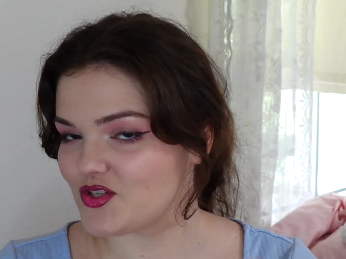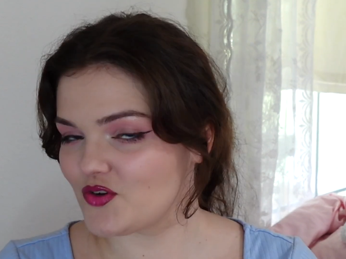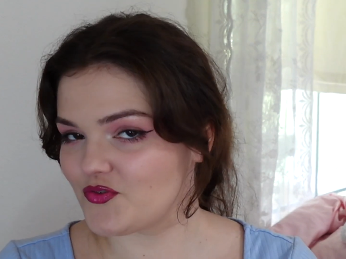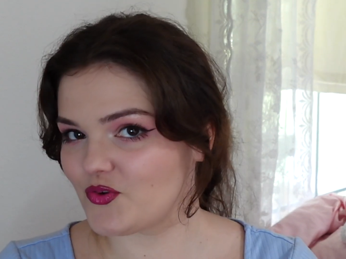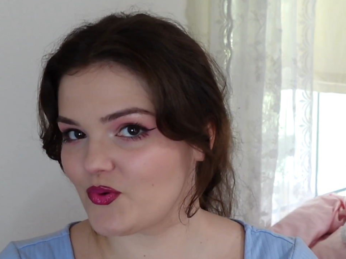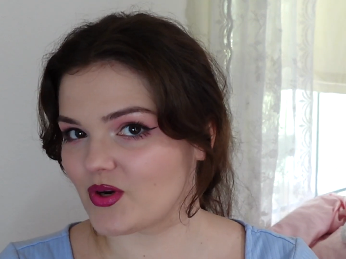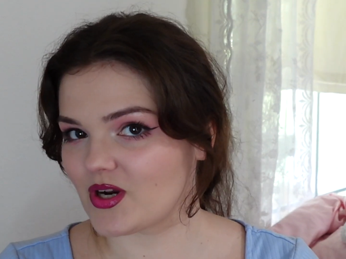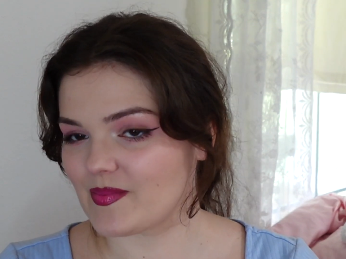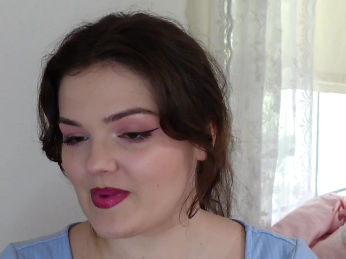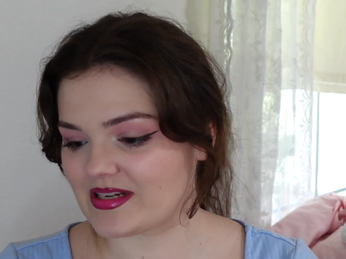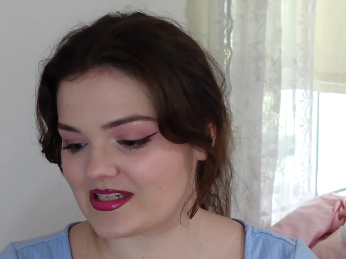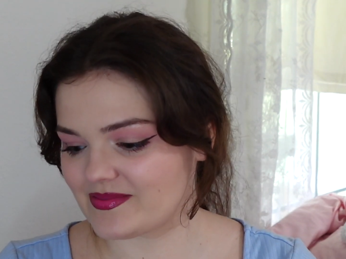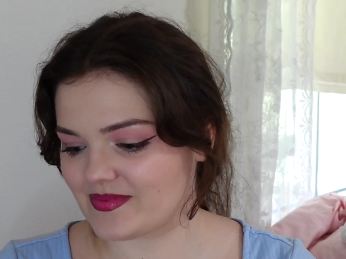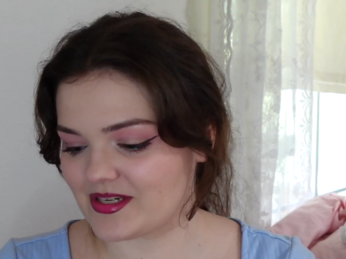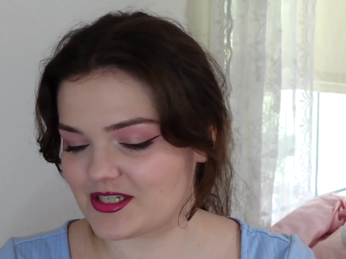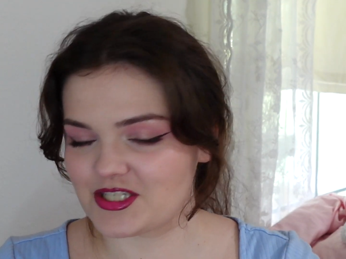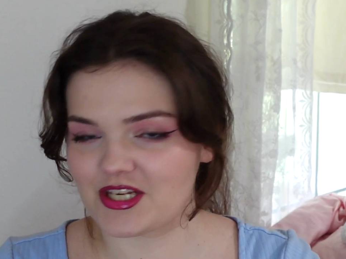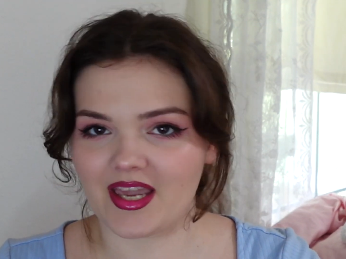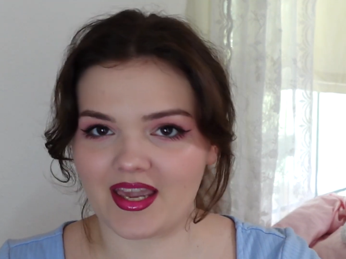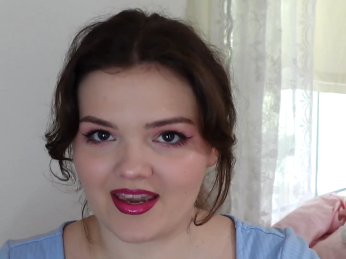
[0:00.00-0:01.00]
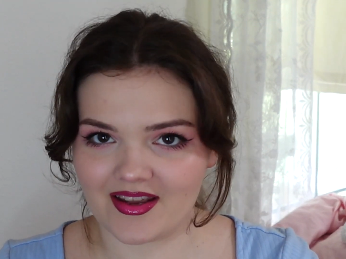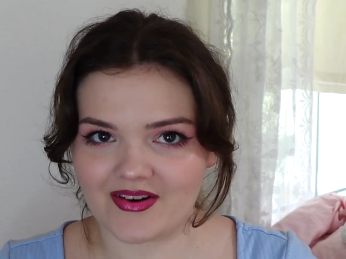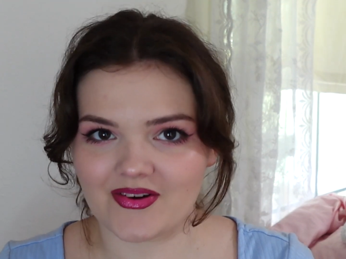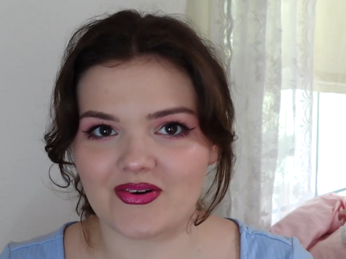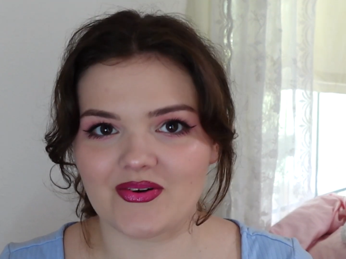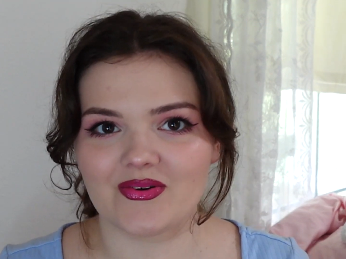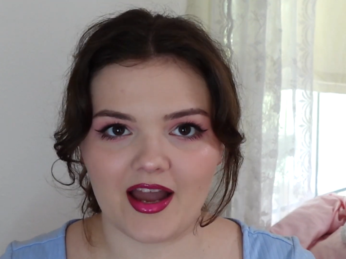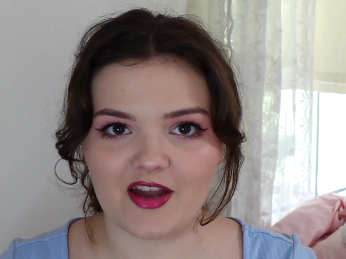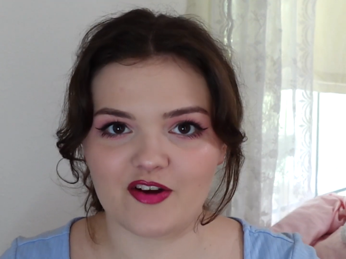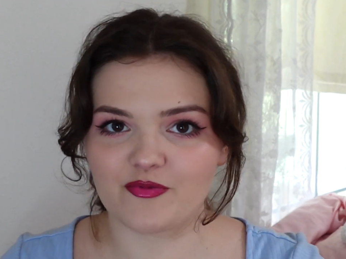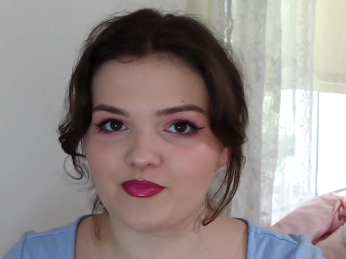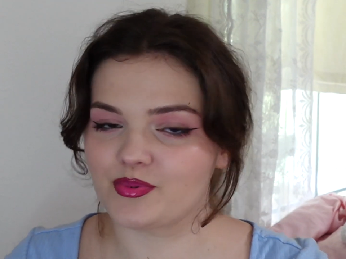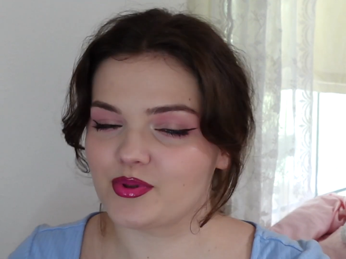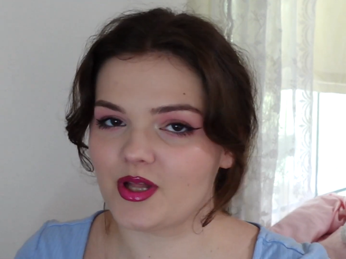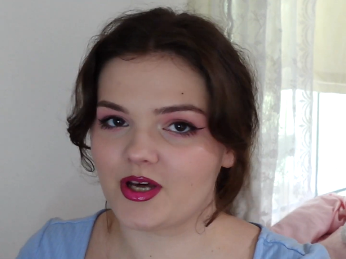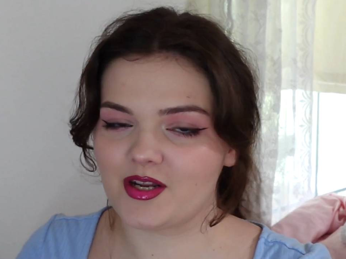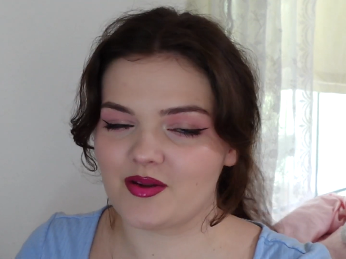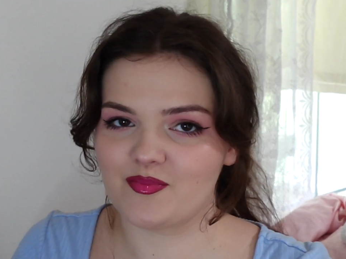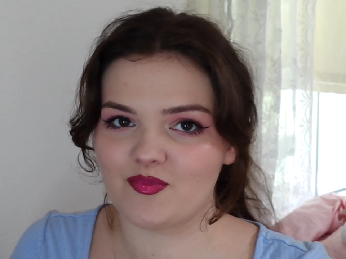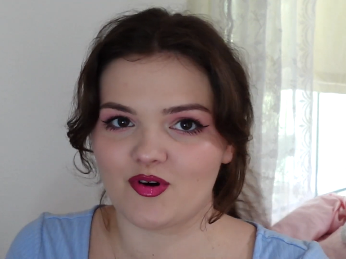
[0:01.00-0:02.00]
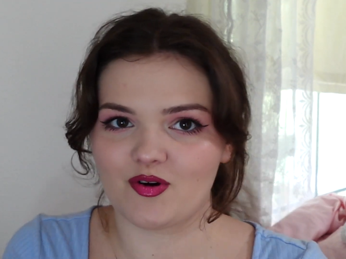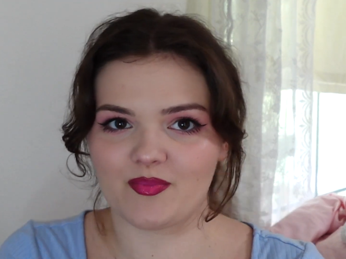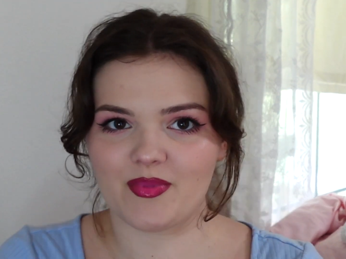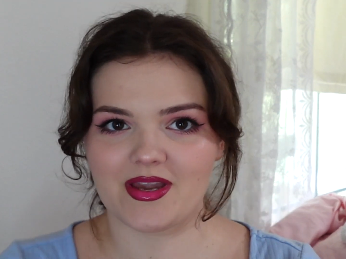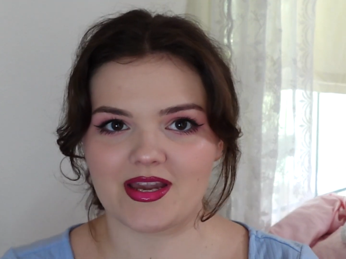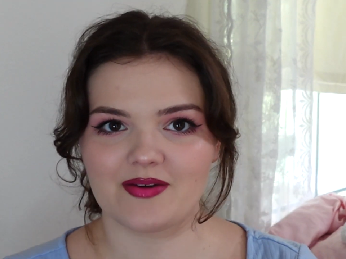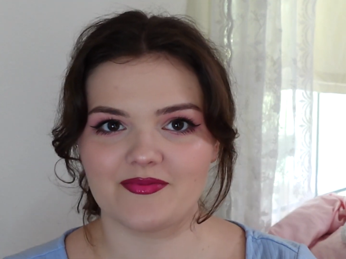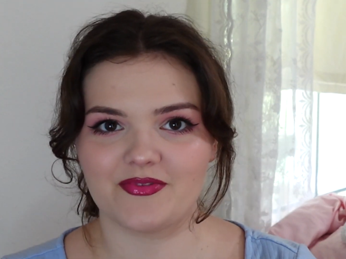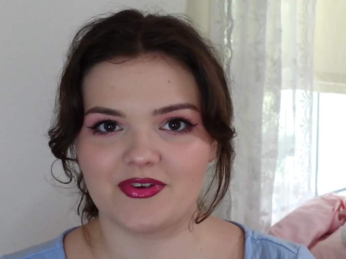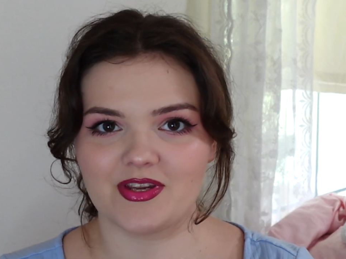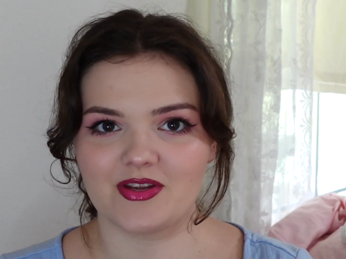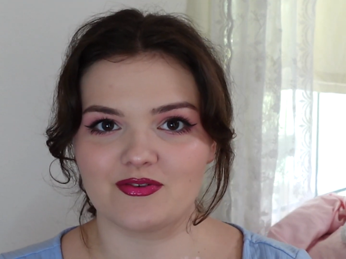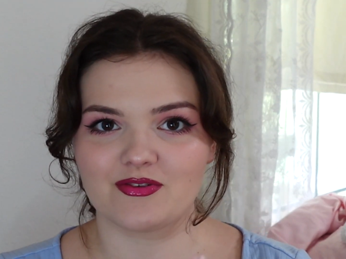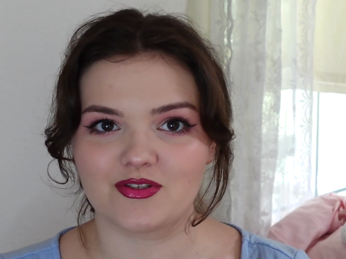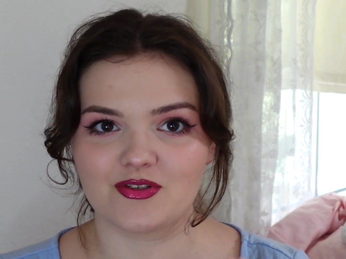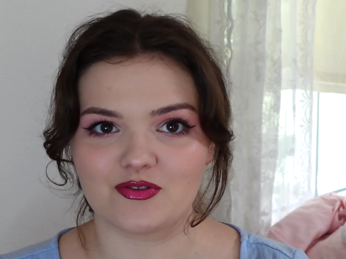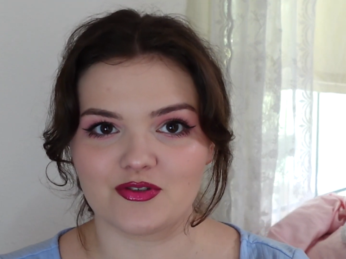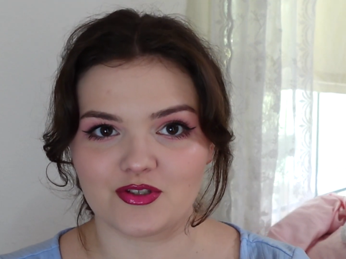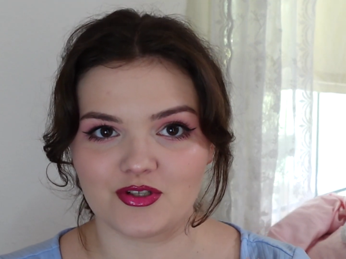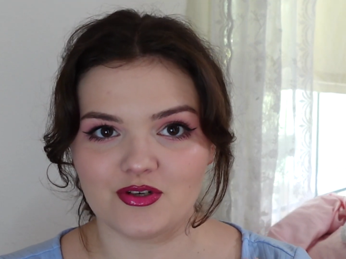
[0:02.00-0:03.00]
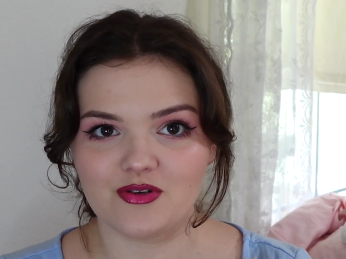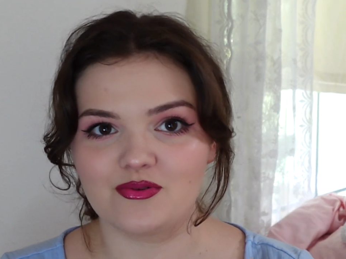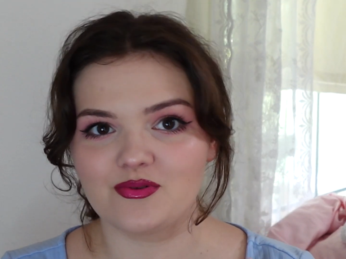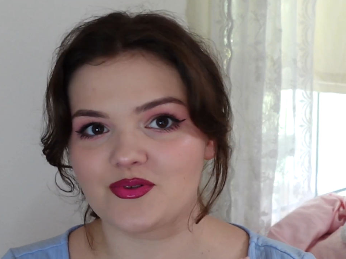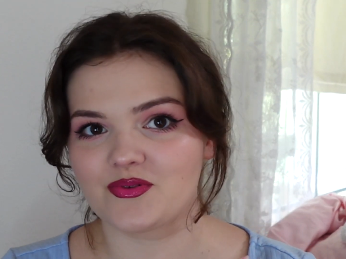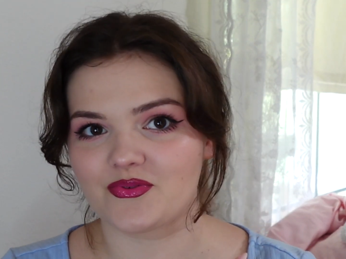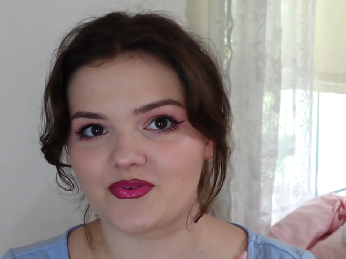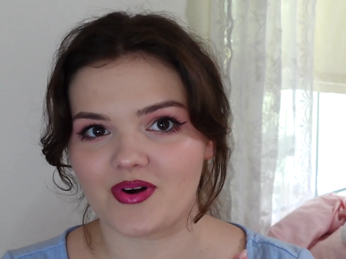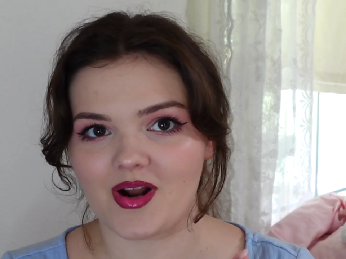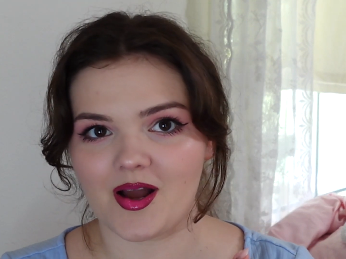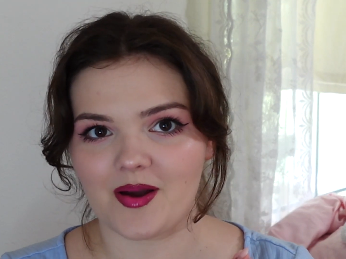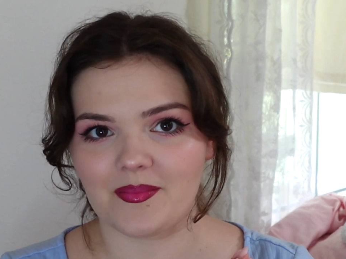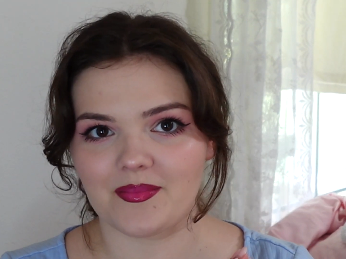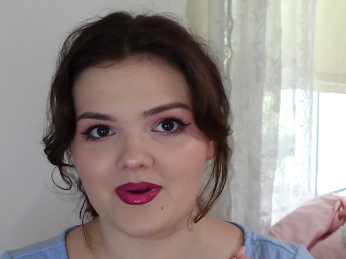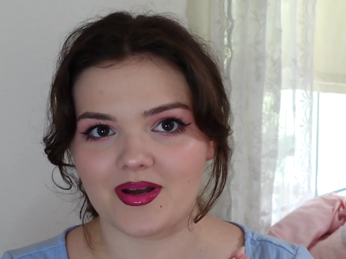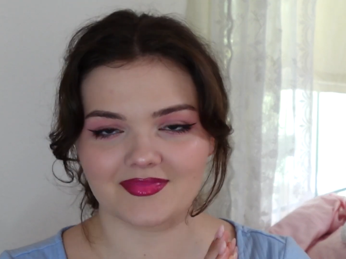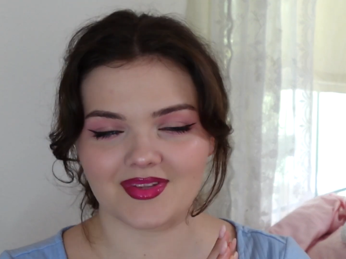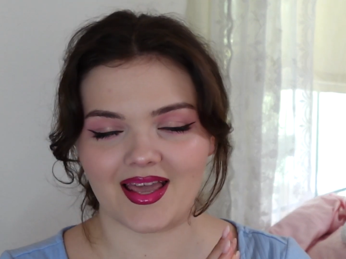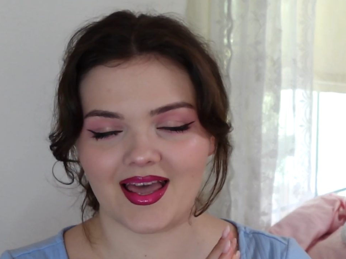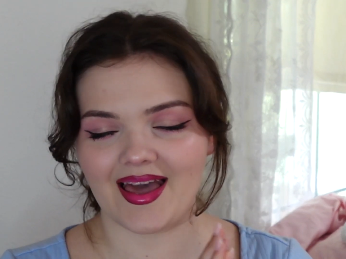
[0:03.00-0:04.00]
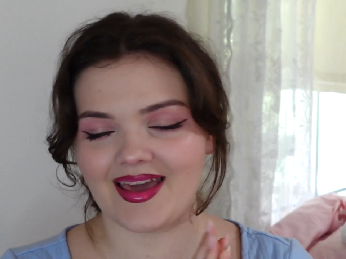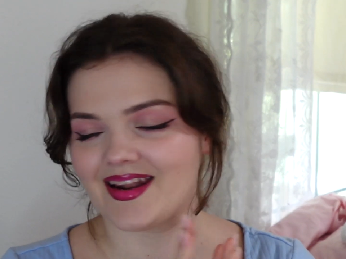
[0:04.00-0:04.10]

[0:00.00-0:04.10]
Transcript: So if you want to come back to my channel, I have plenty more makeup videos to choose from,